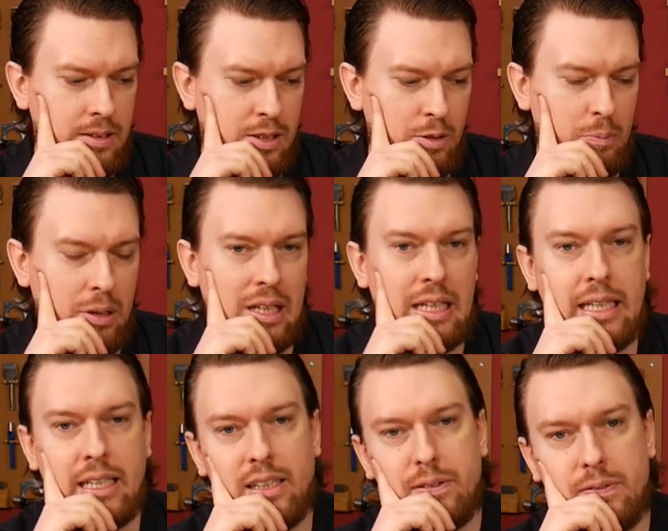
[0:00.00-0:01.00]

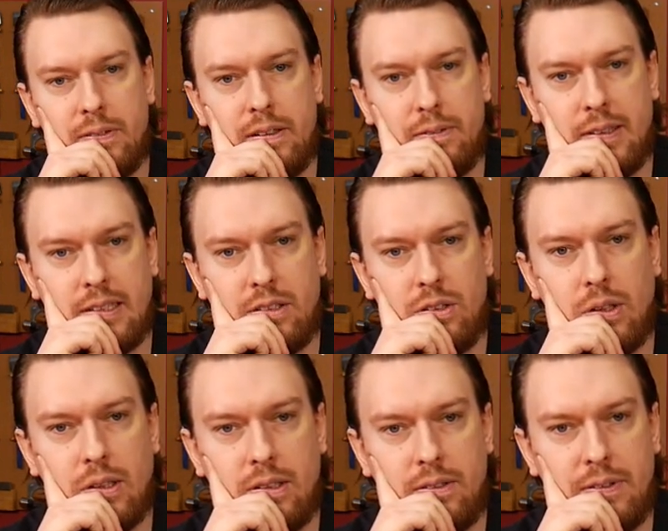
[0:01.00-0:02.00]
complain if, if it's
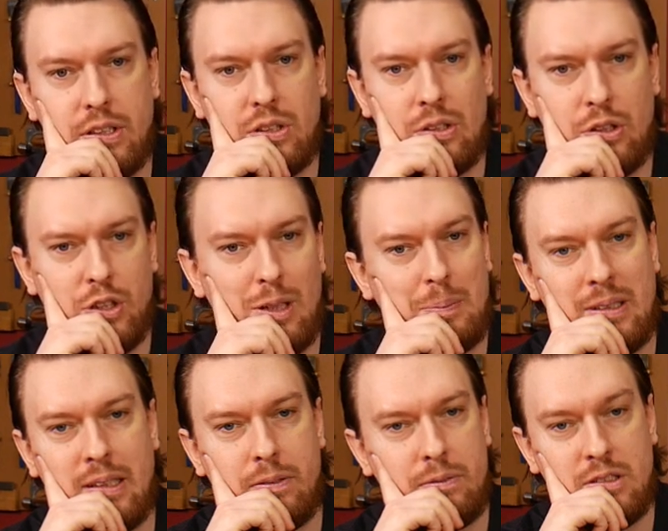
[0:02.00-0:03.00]
not if it's not sharp
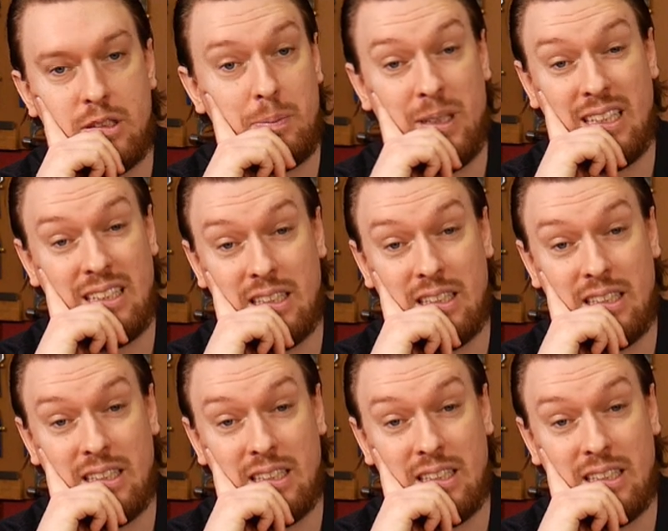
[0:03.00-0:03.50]
enough to me.